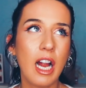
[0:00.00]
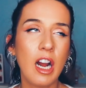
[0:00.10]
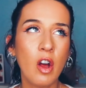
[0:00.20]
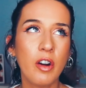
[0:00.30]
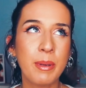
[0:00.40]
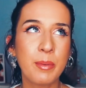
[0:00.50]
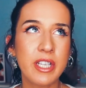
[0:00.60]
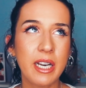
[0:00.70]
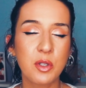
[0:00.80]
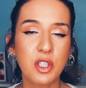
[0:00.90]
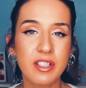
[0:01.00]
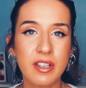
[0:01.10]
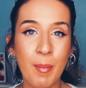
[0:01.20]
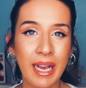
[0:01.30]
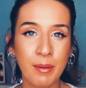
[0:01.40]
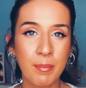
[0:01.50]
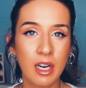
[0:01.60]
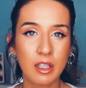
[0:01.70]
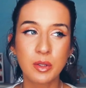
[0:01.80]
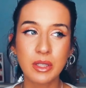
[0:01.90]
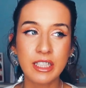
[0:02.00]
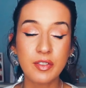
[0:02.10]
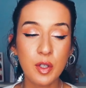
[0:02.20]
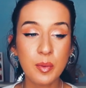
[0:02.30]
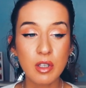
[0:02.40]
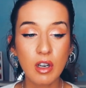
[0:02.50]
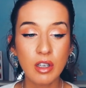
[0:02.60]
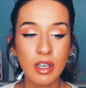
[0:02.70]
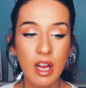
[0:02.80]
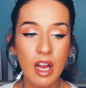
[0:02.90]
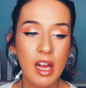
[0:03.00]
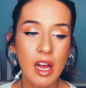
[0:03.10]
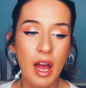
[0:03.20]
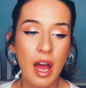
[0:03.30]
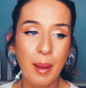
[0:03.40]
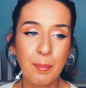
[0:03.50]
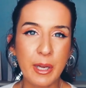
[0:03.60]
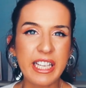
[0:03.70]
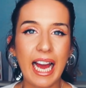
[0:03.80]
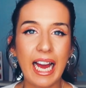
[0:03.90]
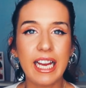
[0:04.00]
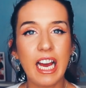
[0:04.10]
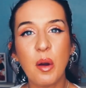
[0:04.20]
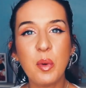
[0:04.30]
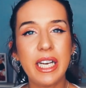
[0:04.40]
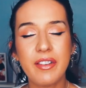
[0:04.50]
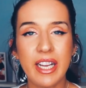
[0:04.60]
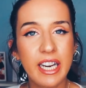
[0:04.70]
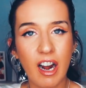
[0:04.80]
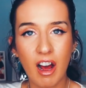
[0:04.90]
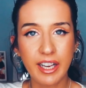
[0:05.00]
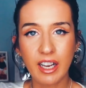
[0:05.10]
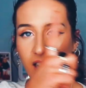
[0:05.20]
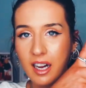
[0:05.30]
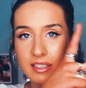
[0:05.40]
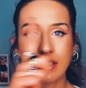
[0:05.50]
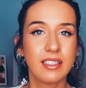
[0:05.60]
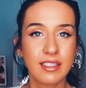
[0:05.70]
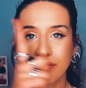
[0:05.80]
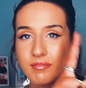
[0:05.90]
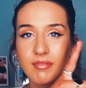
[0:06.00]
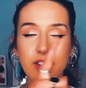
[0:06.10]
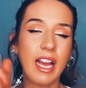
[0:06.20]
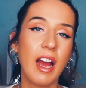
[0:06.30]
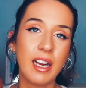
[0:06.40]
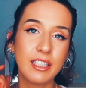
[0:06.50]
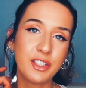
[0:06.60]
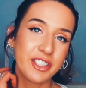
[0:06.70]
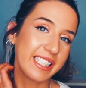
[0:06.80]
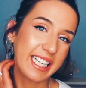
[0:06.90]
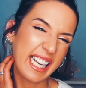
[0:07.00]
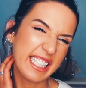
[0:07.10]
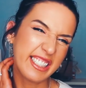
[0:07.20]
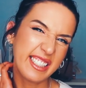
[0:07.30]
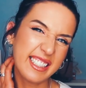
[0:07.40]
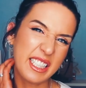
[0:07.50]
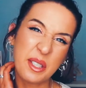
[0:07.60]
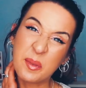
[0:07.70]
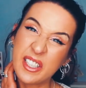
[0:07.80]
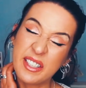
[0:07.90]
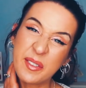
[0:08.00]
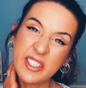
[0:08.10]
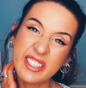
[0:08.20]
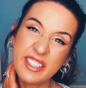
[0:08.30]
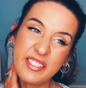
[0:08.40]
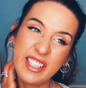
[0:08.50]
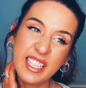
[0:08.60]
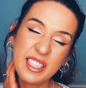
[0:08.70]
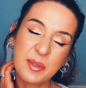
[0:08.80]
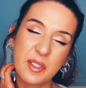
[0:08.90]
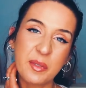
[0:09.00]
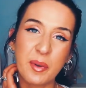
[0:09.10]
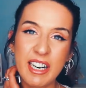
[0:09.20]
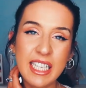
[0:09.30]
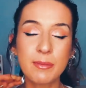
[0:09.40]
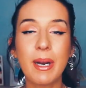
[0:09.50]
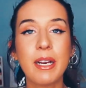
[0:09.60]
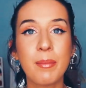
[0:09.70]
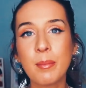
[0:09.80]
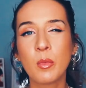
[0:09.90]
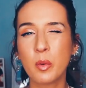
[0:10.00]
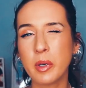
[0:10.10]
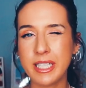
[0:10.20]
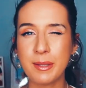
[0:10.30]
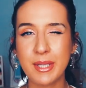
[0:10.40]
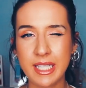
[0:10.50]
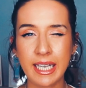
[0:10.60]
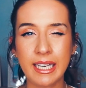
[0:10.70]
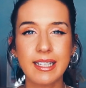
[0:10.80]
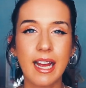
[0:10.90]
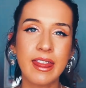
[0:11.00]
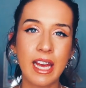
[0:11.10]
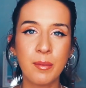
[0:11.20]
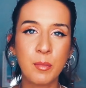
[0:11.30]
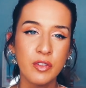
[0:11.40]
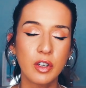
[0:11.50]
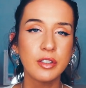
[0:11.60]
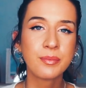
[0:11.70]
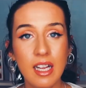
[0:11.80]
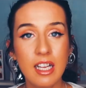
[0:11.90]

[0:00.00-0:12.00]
lot of people said it was because the Meghan Markle interview was on. But yeah, I would leave it in an iCard just in case you wanna watch the first one where I explain a bit more what DBT is and then move on.